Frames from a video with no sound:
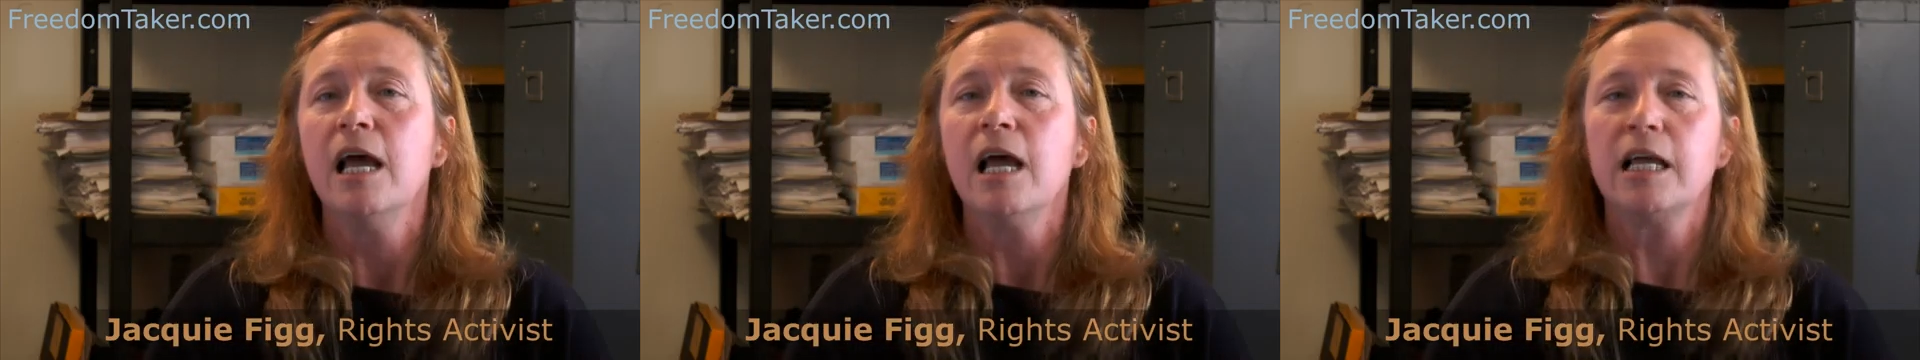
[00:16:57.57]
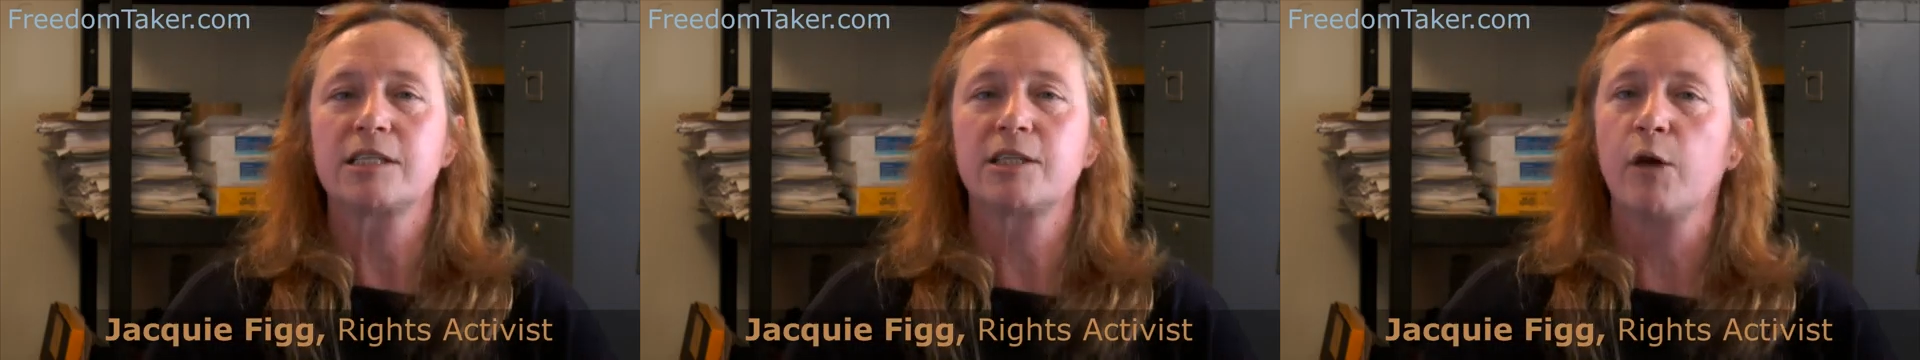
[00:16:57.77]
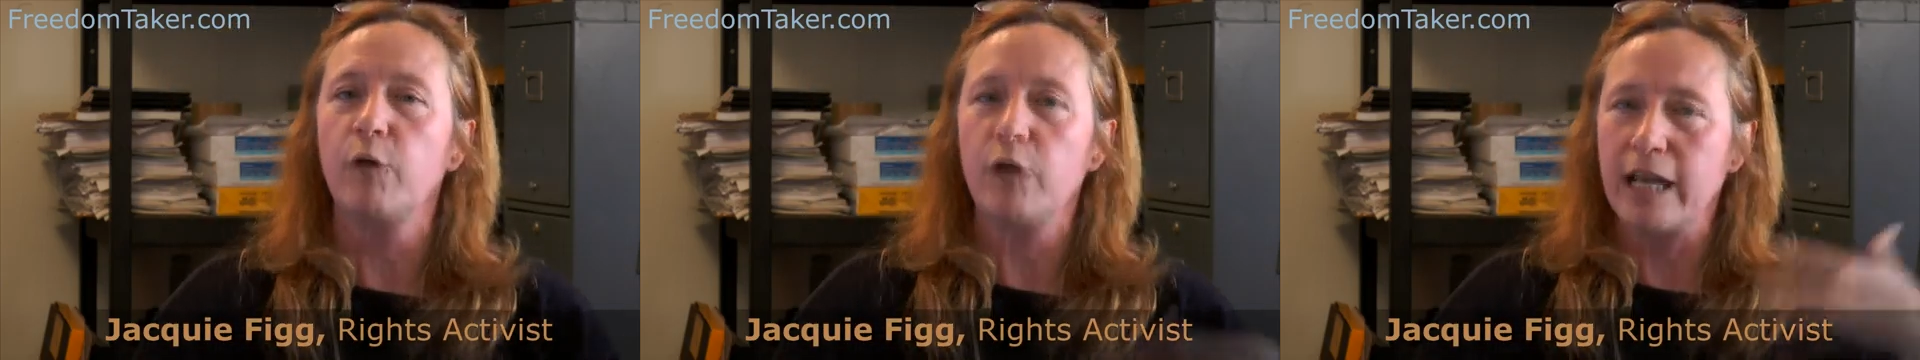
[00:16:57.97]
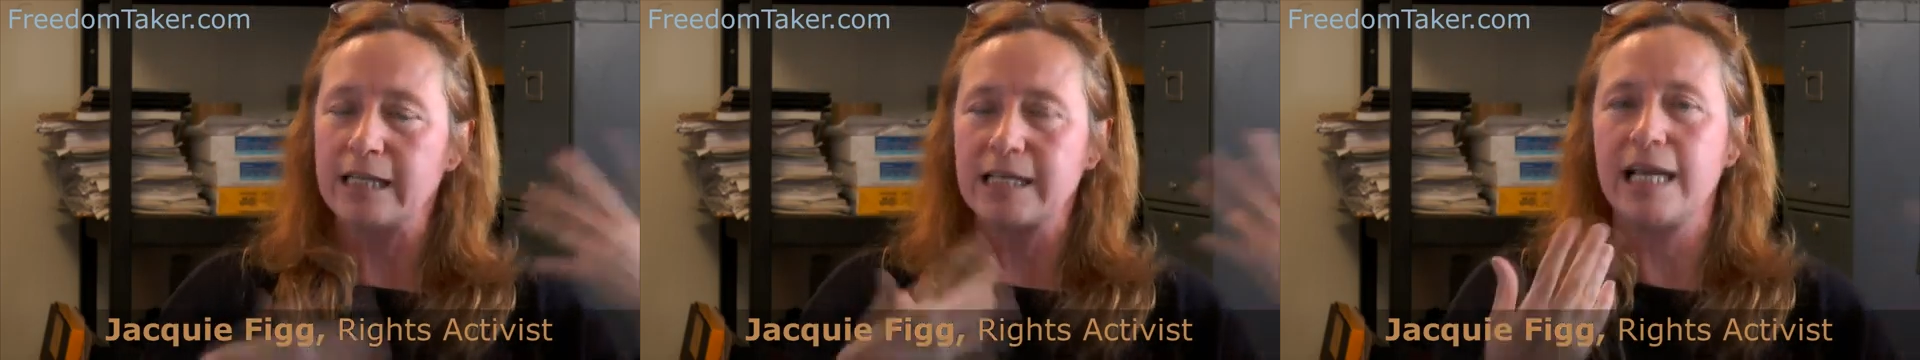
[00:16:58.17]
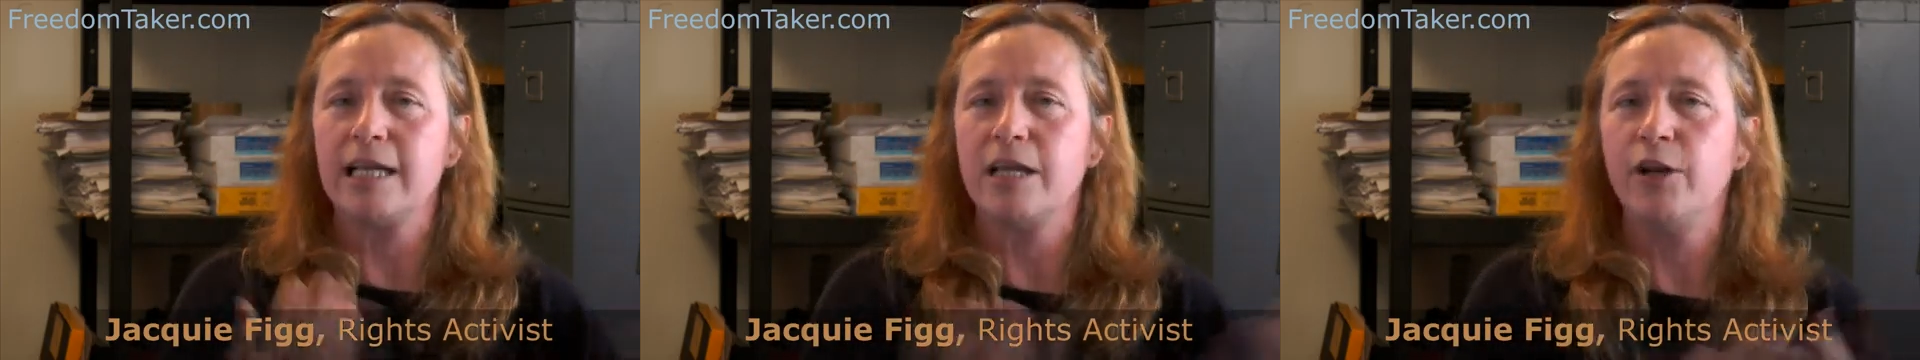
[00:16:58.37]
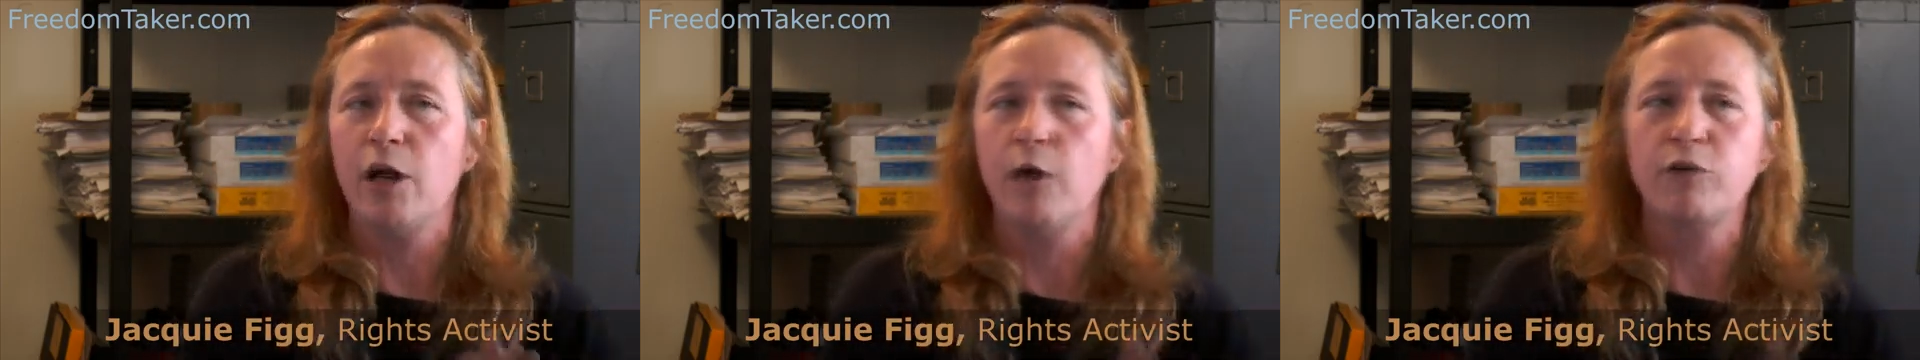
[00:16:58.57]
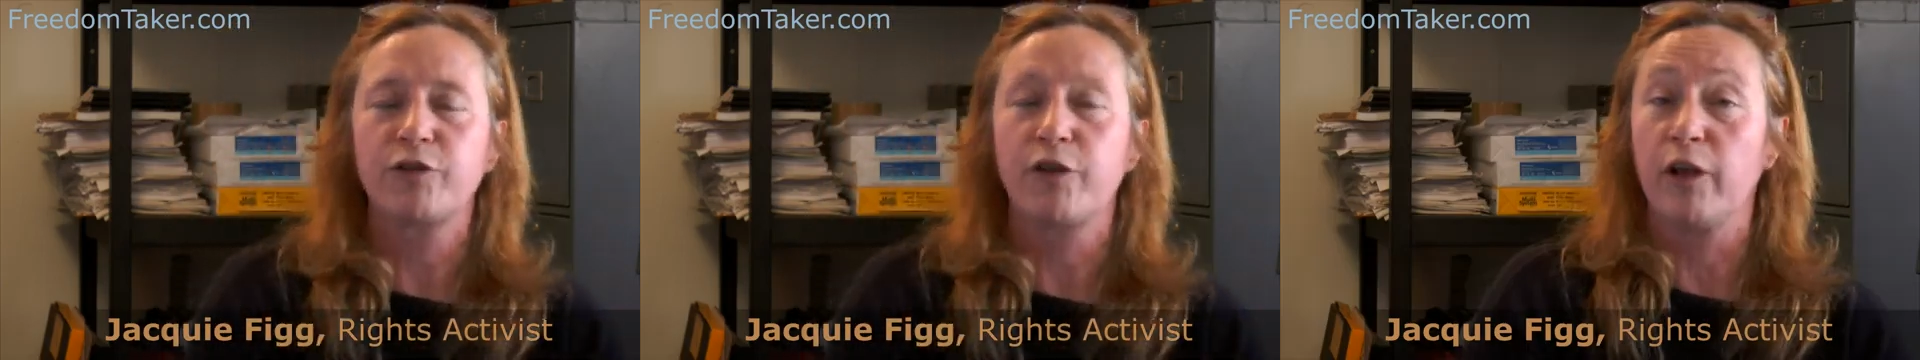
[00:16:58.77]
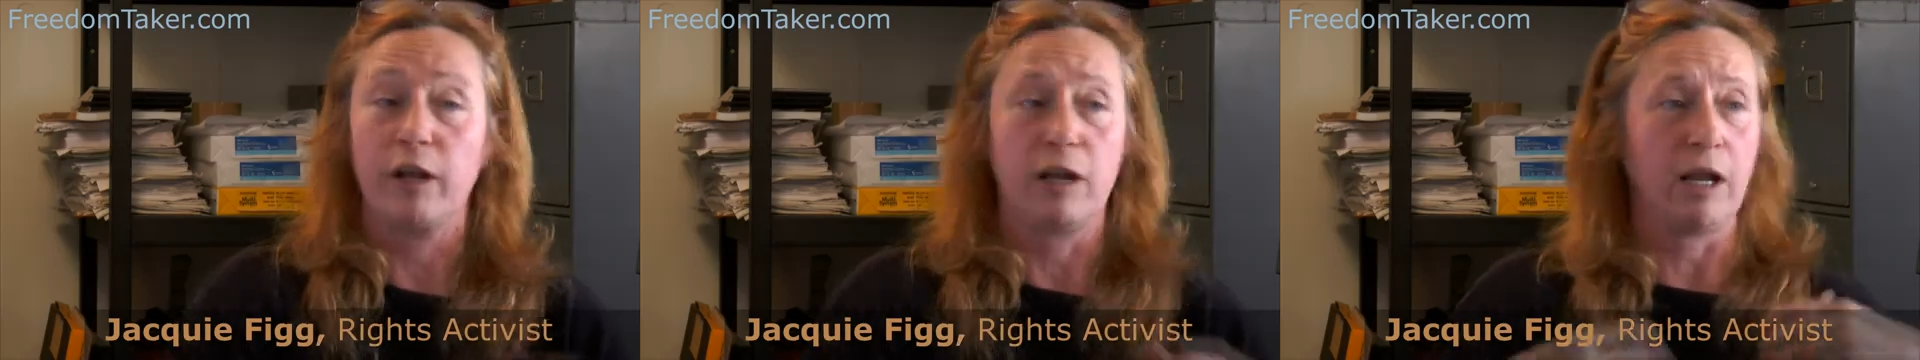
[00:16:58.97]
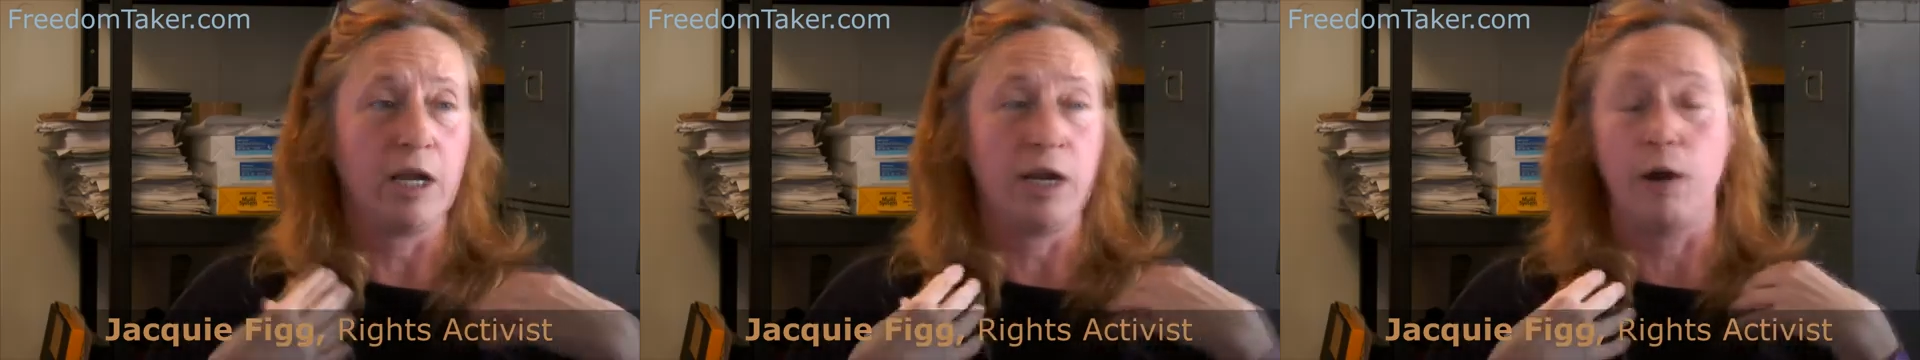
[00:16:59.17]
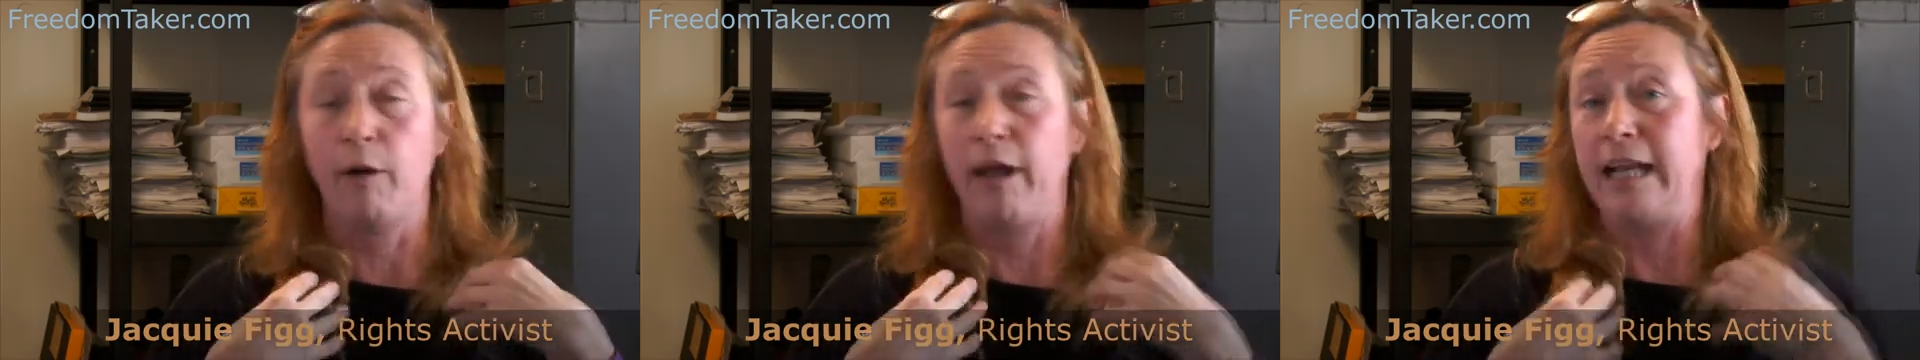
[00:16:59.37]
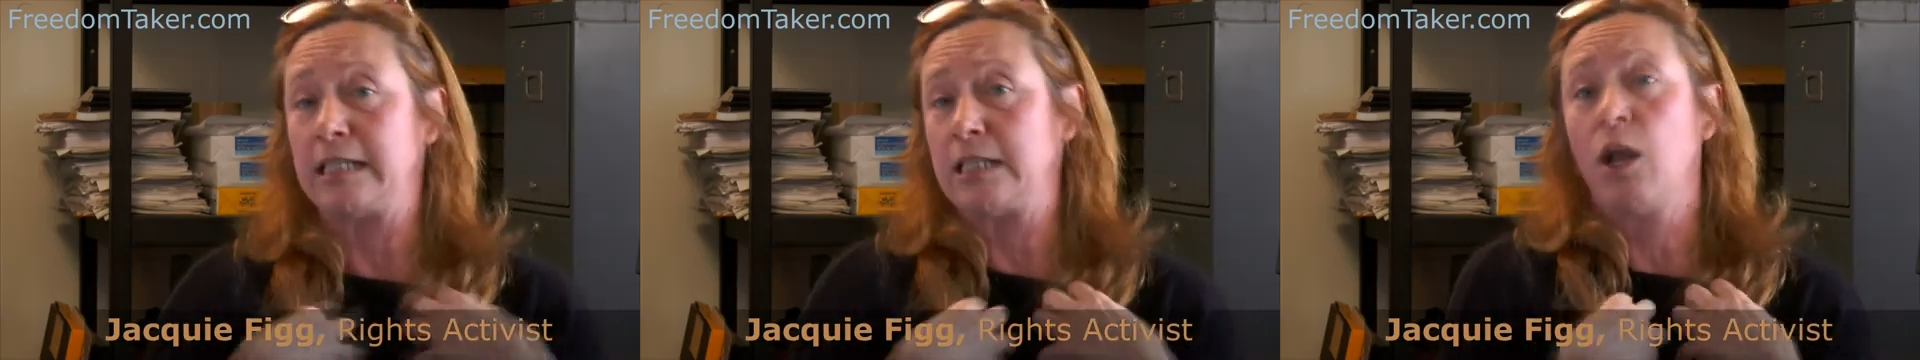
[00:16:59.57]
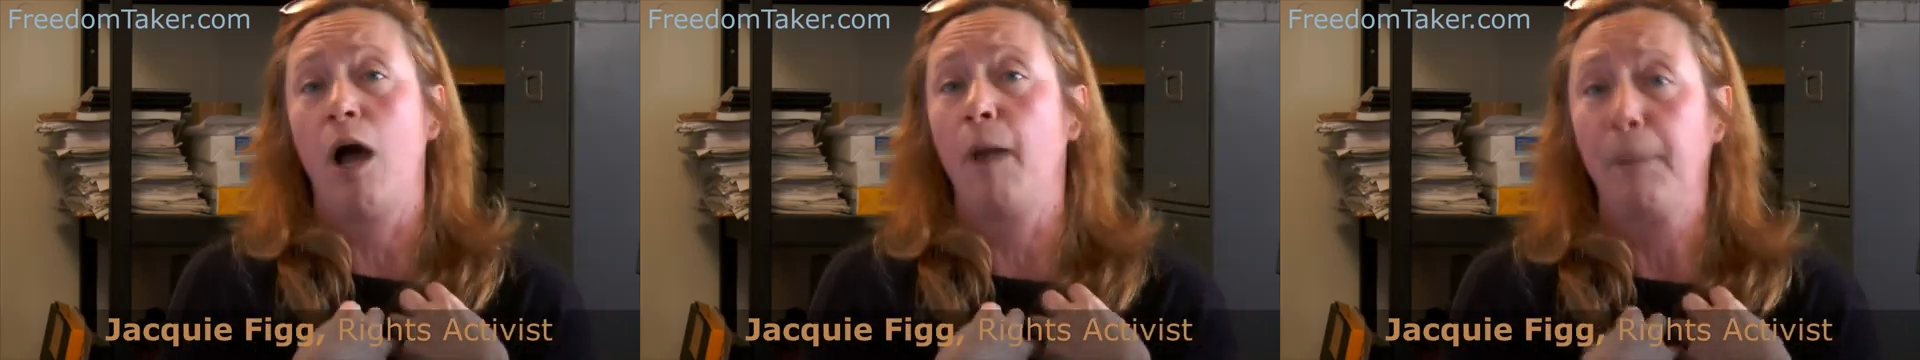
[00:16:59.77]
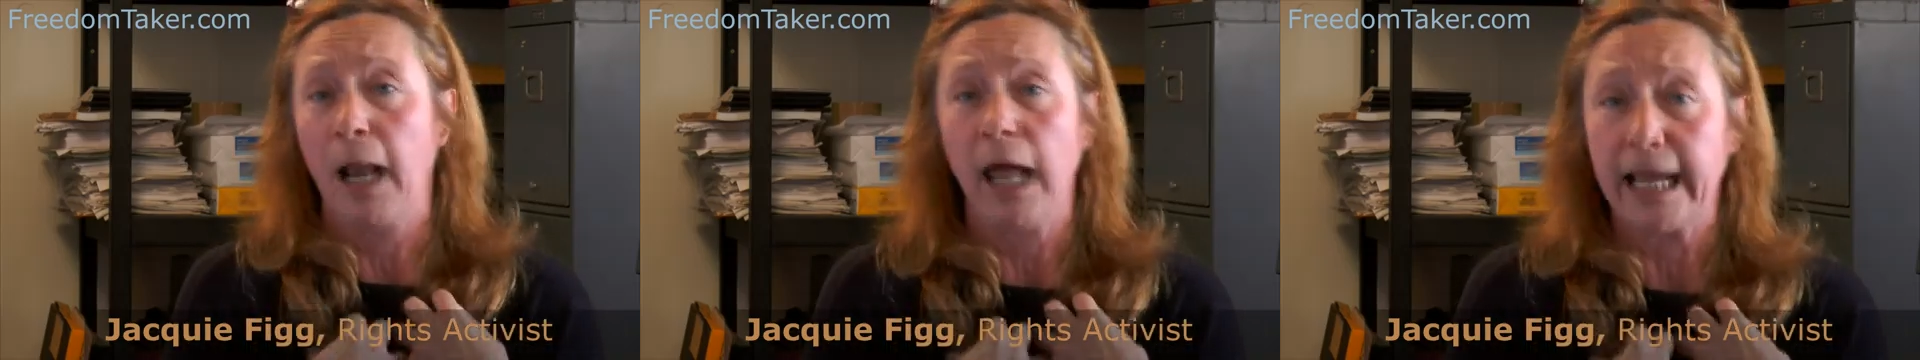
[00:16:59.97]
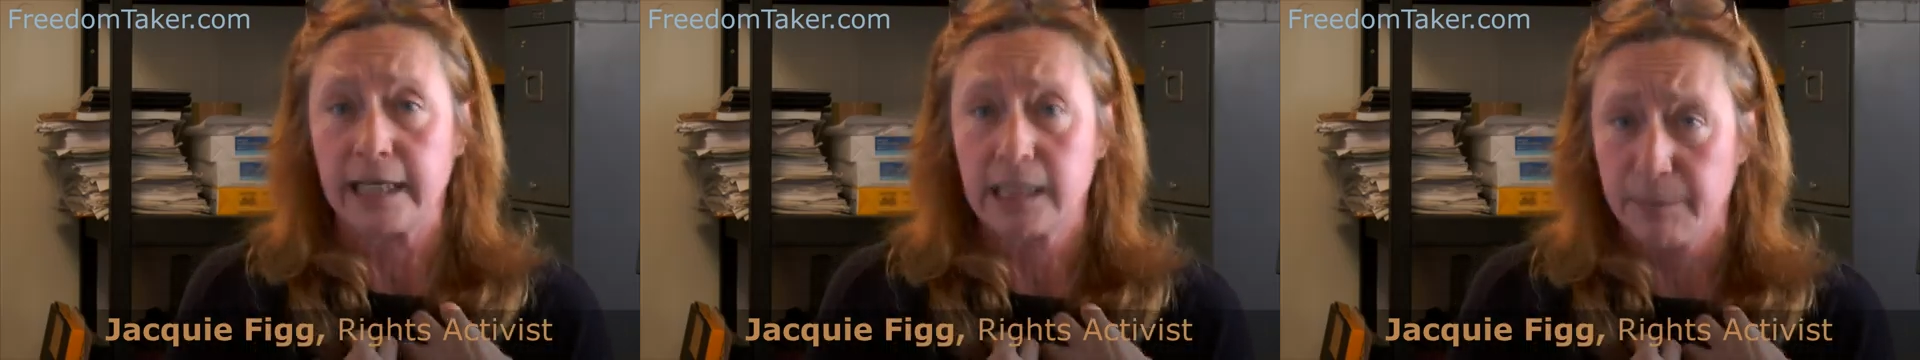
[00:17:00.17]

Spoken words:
Right. So, it's not applying